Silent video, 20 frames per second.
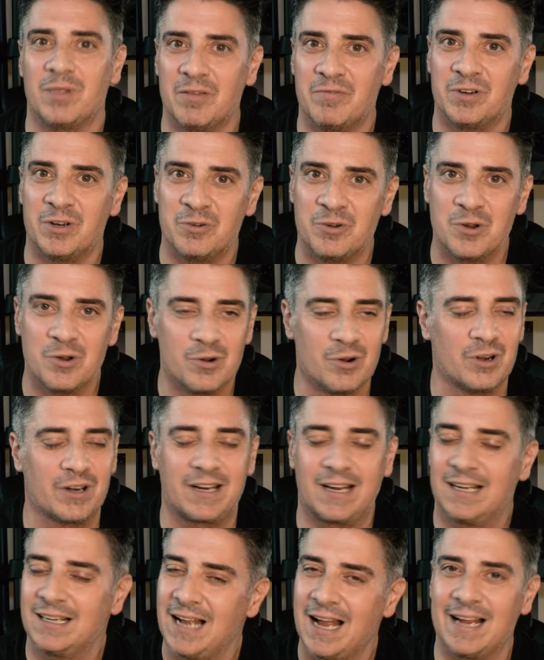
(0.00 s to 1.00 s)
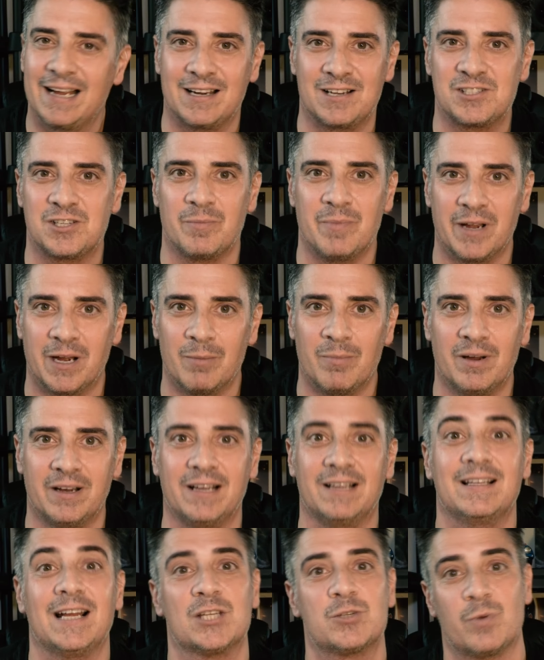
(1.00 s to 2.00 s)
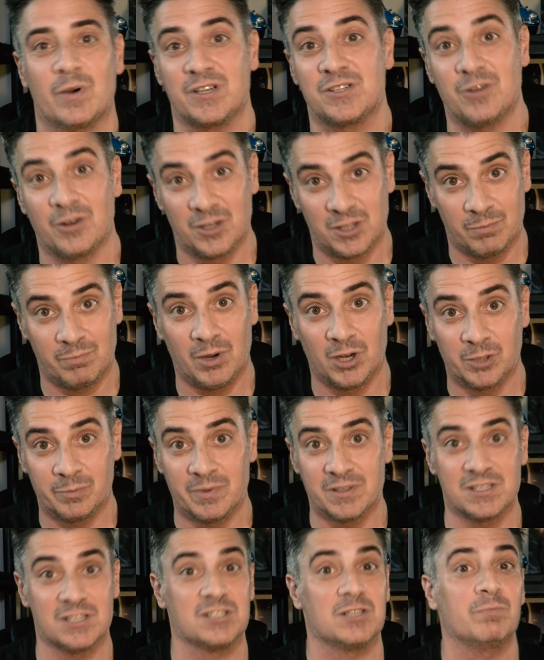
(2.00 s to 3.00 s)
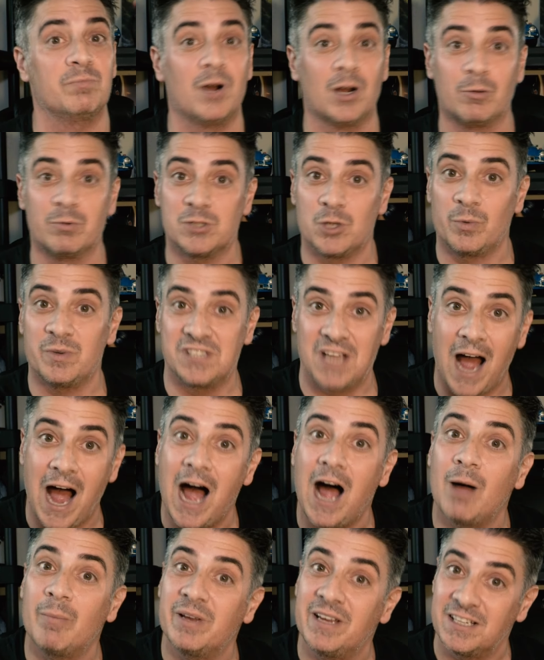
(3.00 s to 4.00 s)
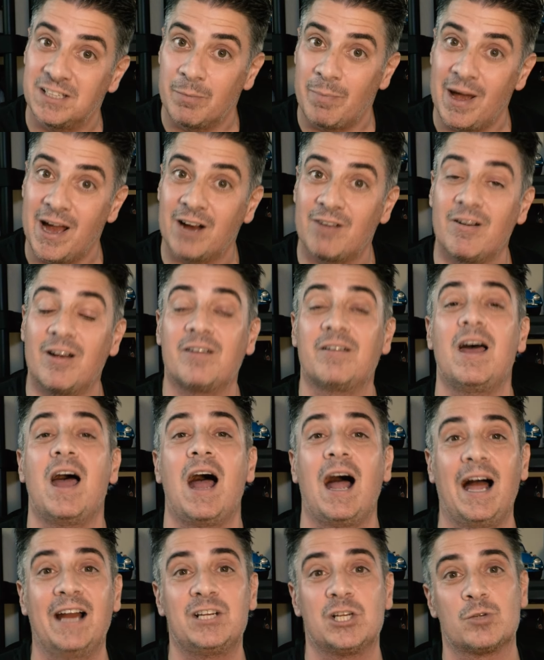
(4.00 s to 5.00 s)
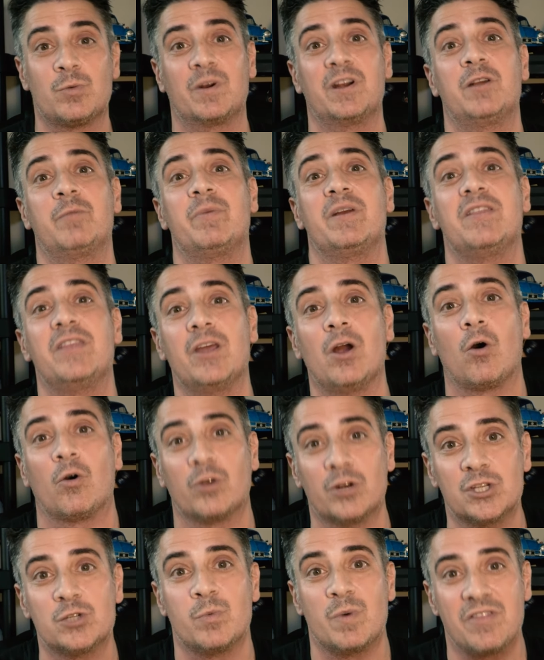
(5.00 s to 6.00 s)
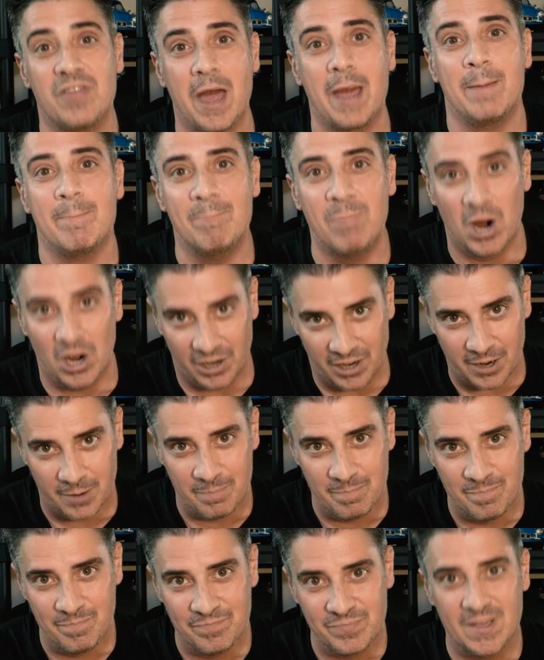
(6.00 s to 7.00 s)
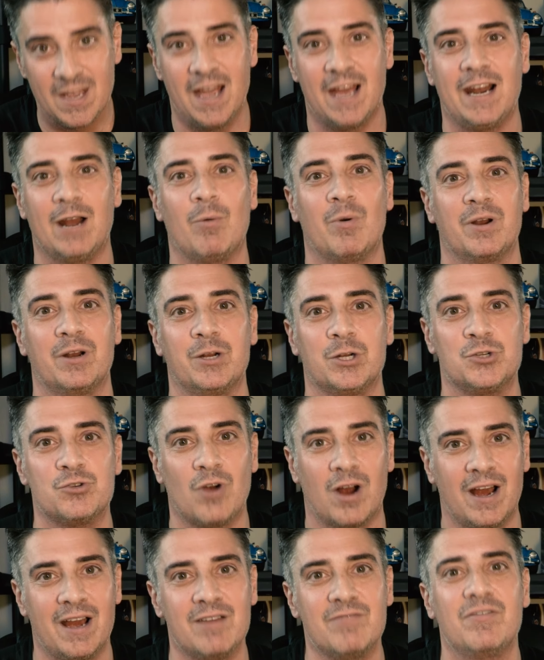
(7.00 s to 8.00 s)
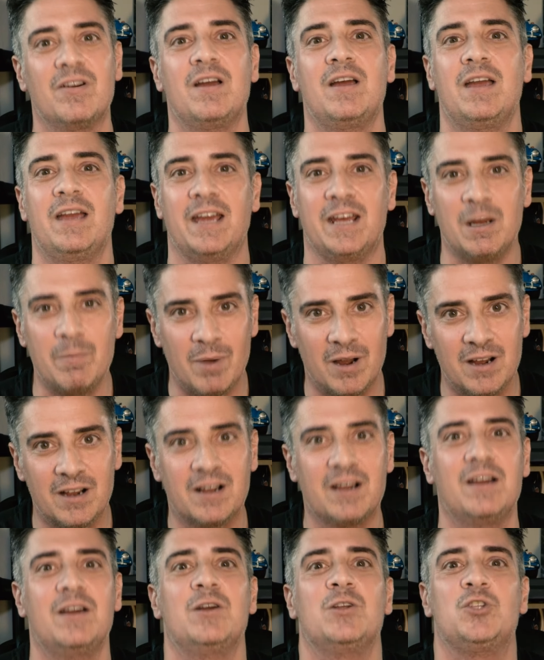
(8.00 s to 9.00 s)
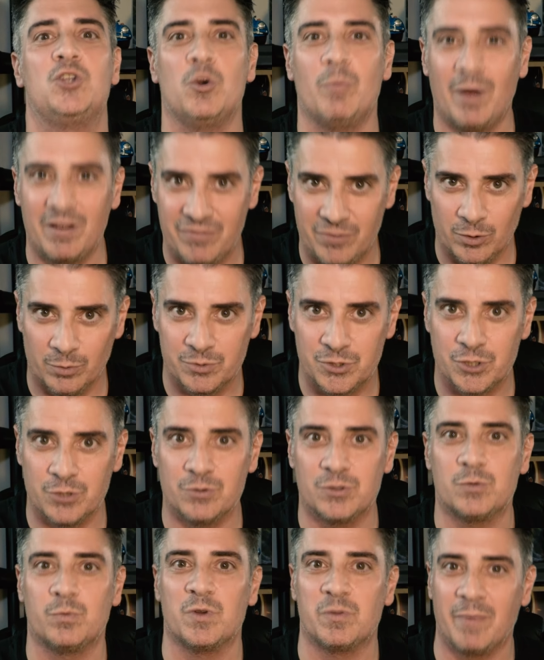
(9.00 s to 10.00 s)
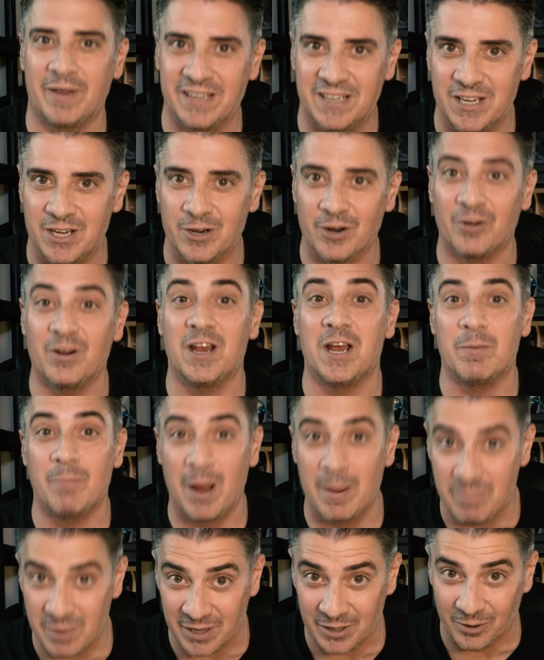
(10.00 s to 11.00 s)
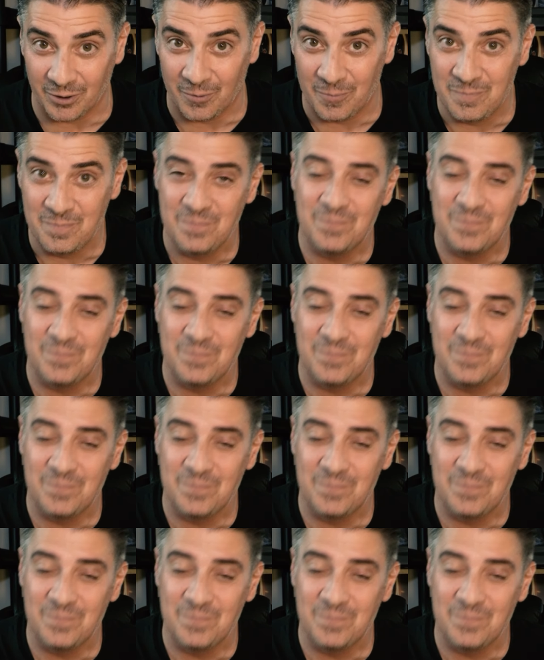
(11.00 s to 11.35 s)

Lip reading: living in New York. I got to start making money. And that's where I started the bug business. The bug was always a hobby in the background. I just wanted to be the artist with a bug. And I wanted to drive in a bug to my film shoots with my gear in my Beetle.